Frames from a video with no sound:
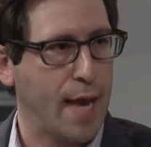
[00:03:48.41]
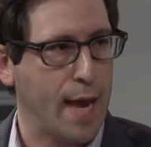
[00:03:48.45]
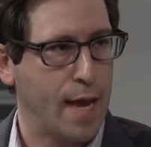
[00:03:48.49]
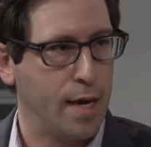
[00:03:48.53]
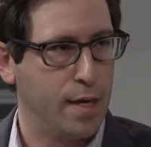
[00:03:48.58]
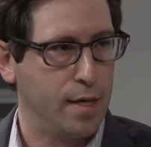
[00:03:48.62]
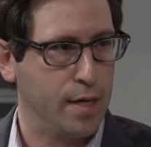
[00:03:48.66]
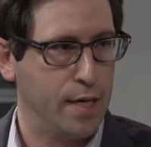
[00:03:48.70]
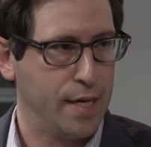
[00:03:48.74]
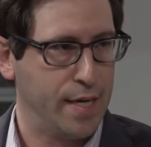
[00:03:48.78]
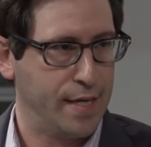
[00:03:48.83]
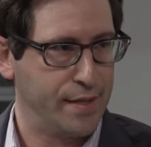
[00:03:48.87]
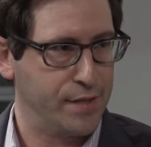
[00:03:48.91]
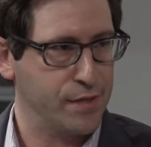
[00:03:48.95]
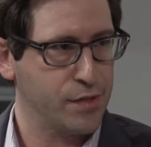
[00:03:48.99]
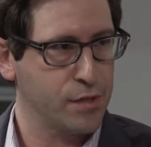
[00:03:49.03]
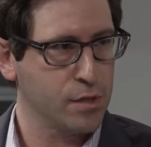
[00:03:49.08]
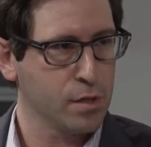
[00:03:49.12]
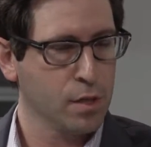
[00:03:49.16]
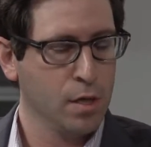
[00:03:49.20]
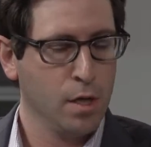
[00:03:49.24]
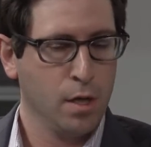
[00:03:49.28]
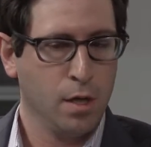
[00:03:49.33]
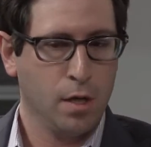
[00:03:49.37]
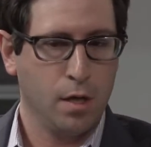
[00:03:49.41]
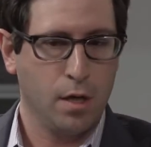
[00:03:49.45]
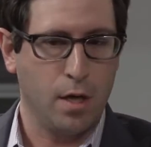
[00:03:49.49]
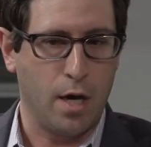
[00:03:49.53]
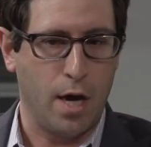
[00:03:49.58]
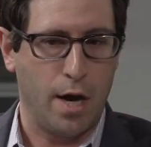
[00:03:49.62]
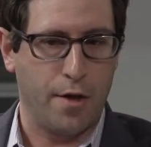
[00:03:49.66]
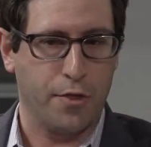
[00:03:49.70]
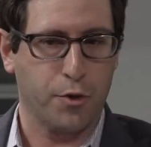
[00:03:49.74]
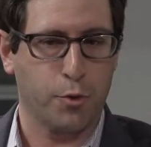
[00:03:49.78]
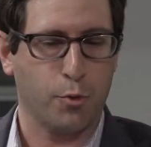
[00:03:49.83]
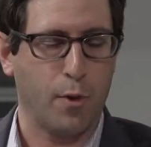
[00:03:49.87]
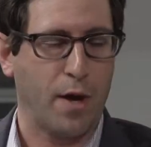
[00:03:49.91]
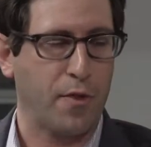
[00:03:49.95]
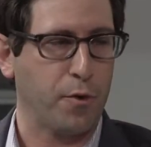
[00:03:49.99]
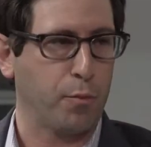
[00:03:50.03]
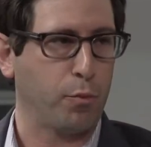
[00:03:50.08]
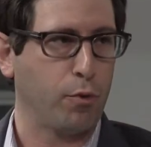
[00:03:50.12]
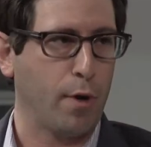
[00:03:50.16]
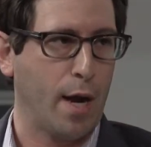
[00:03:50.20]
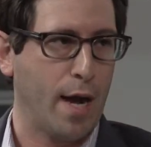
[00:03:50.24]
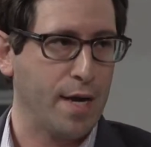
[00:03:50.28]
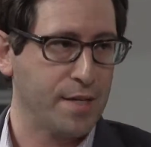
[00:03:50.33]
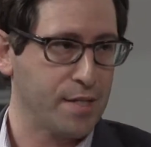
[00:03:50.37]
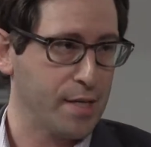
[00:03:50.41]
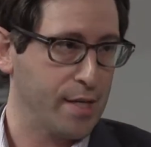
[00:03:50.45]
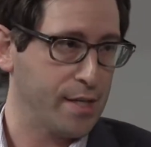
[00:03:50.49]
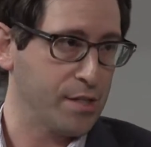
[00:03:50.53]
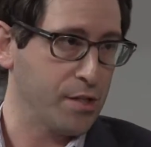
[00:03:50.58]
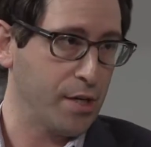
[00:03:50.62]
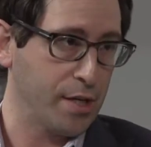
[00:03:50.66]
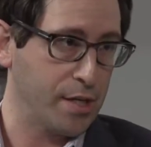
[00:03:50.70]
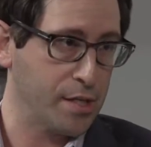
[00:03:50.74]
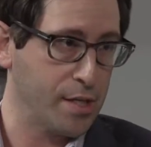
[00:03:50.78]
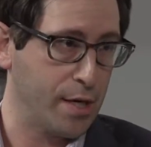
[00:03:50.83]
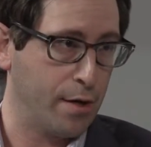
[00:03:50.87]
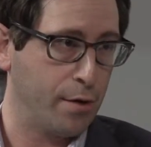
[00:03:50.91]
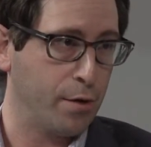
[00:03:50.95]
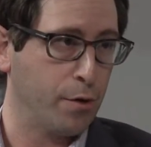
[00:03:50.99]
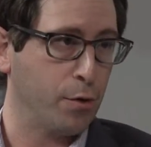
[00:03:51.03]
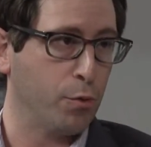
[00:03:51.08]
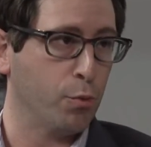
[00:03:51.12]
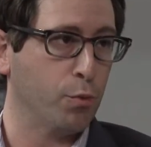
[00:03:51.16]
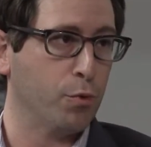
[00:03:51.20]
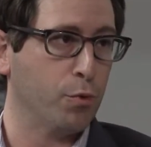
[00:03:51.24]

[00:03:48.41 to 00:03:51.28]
candidates throughout the process, like Senator